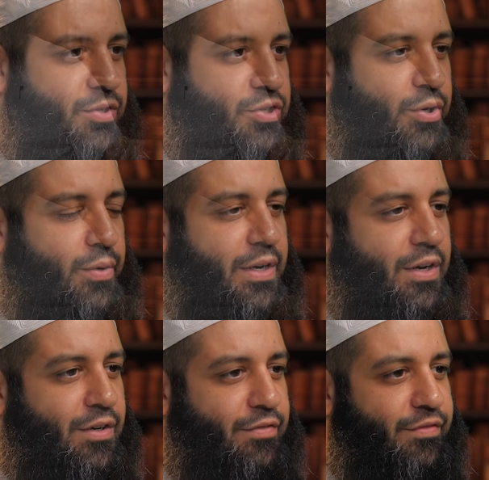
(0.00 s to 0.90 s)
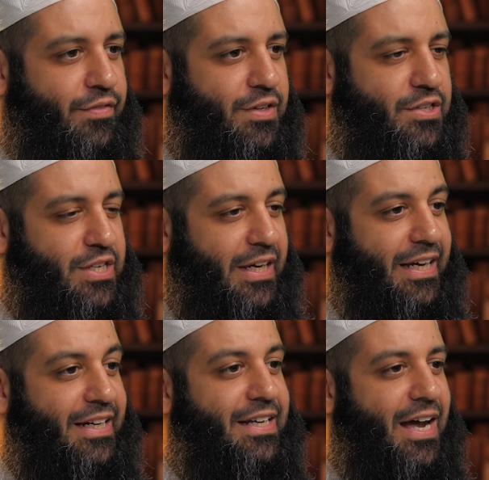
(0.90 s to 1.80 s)
the story of
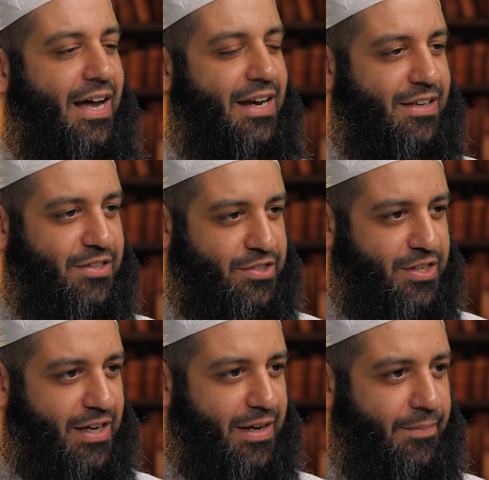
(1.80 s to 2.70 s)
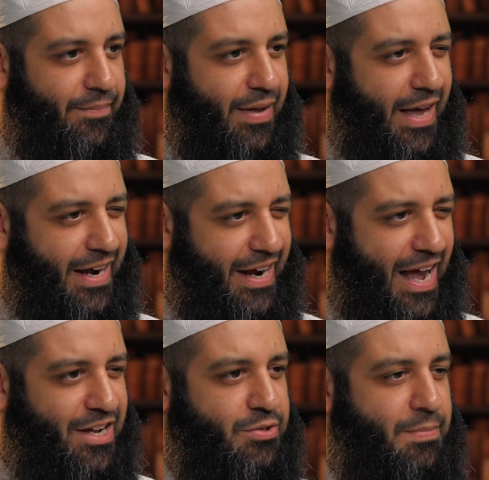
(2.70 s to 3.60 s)
Zakariya alayhi salam and an
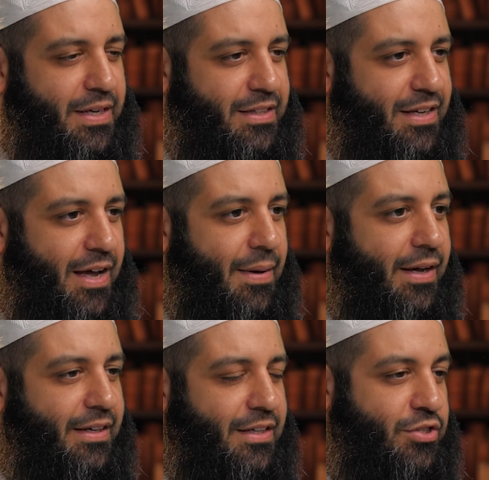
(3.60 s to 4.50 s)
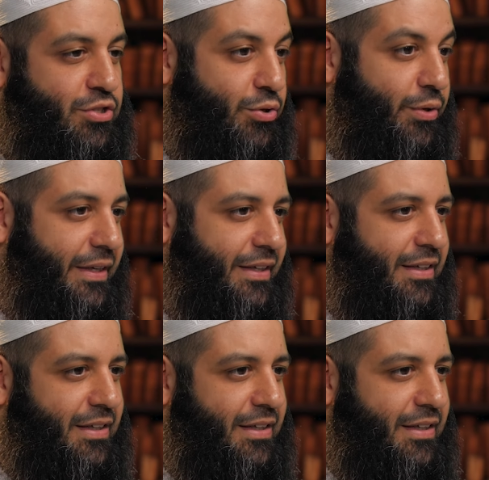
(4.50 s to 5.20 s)
aspect about his story.